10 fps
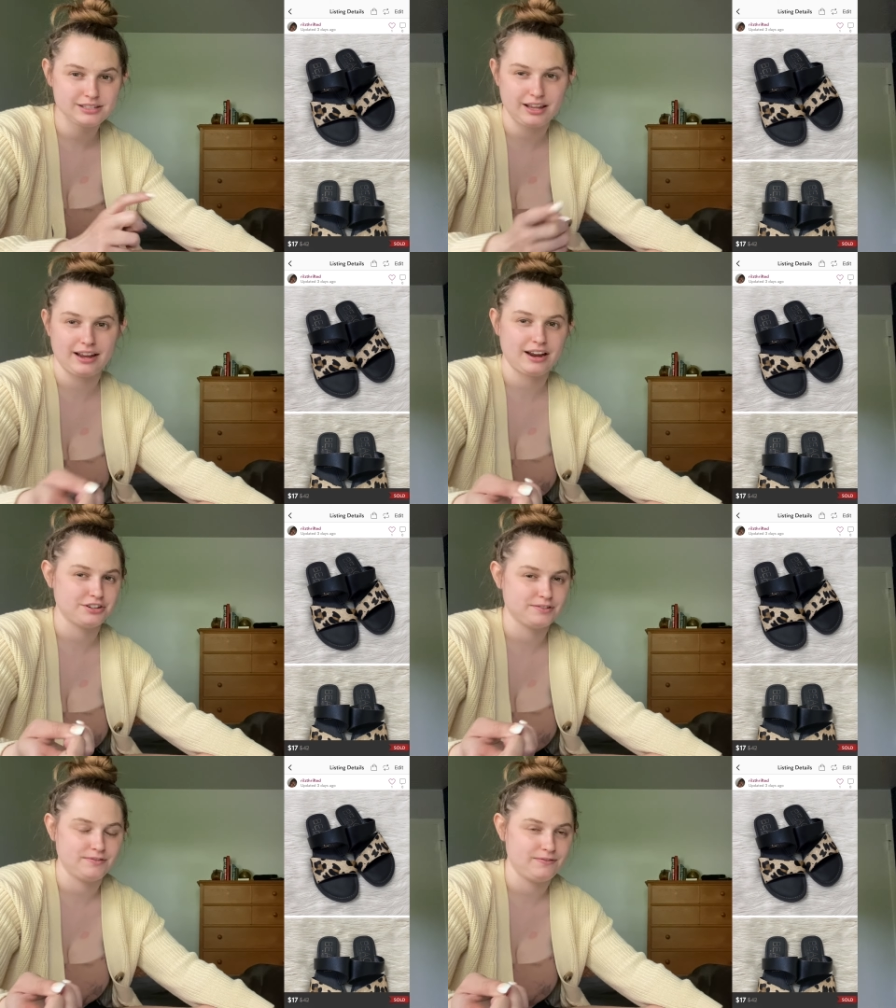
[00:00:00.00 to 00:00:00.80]
Like I
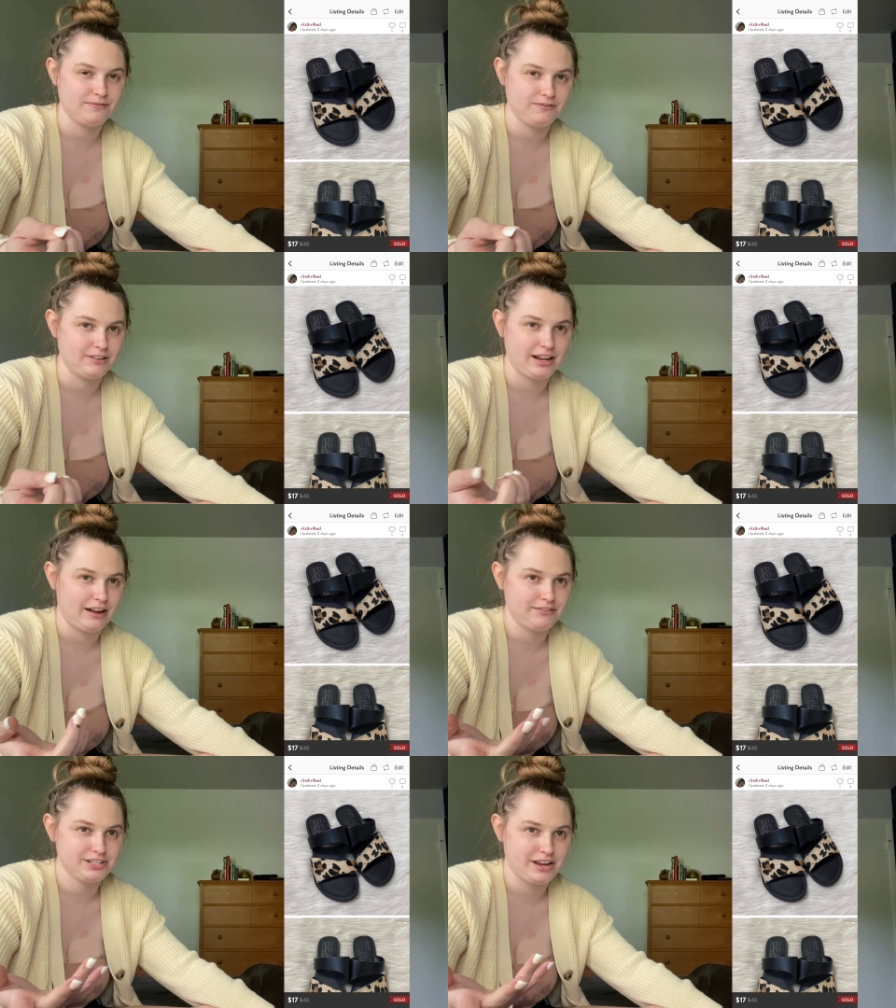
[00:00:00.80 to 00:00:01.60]
just
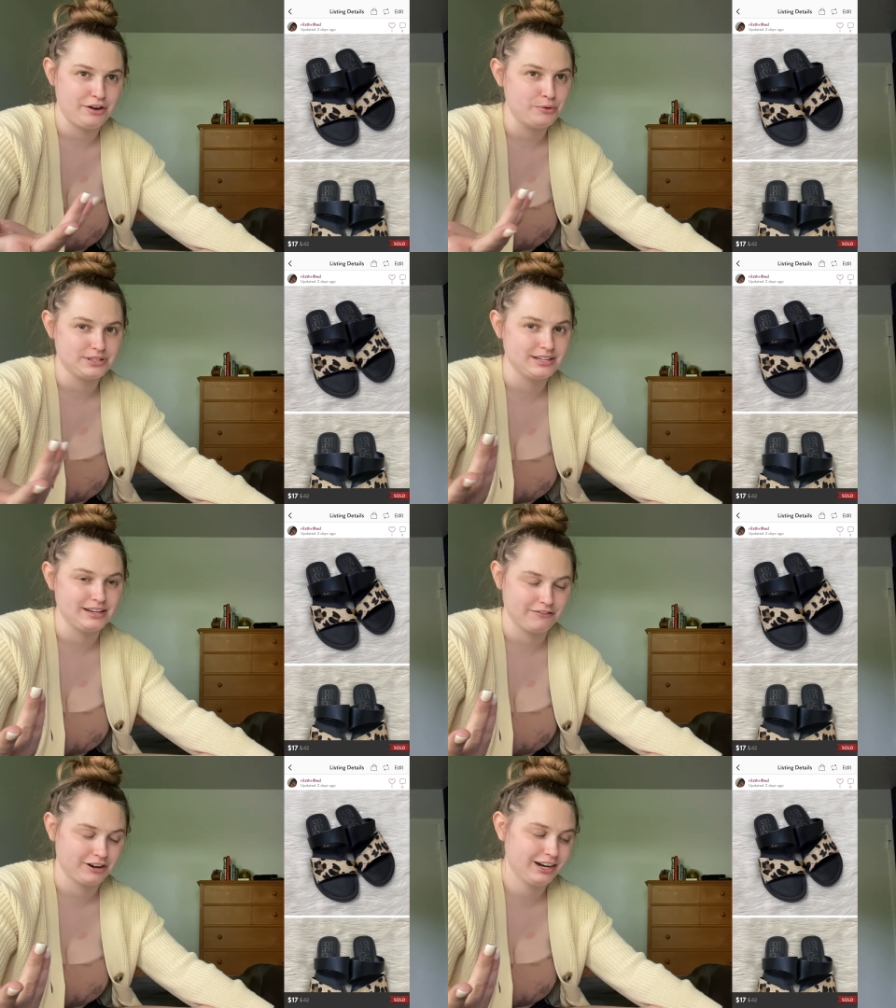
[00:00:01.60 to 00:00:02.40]
obviously, and it was a
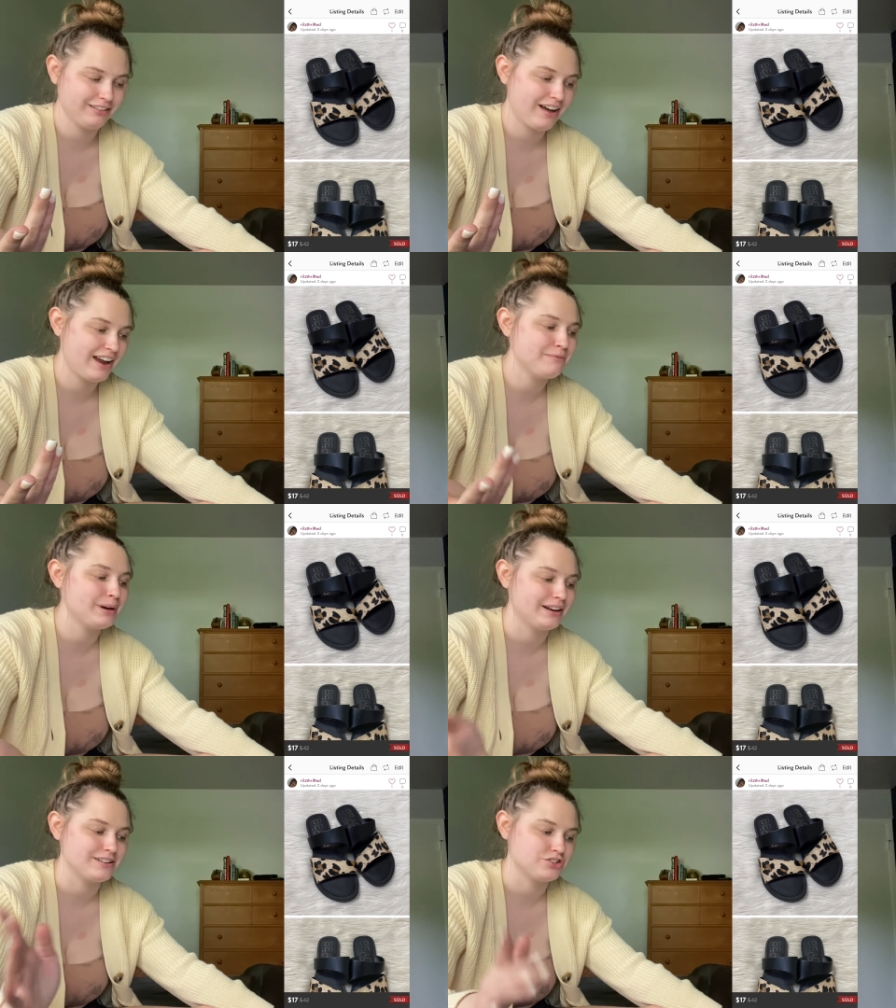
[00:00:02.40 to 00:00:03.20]
different line,
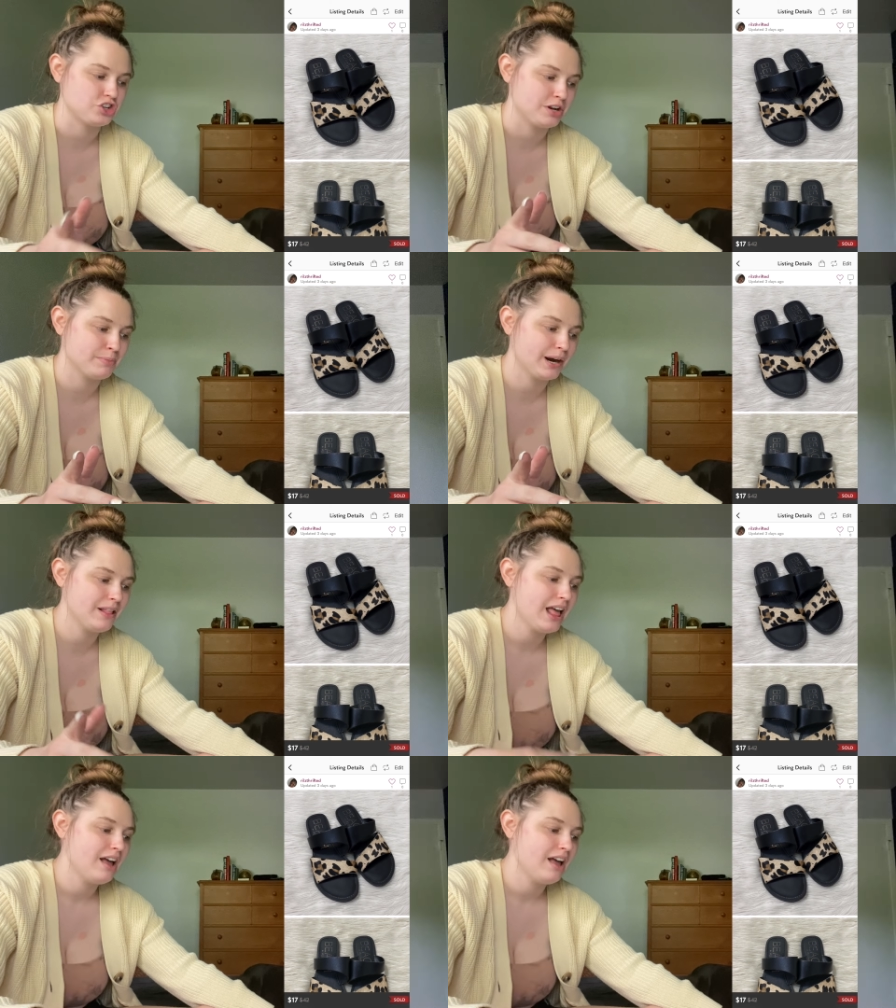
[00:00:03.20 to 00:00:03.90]
but it is cheaper.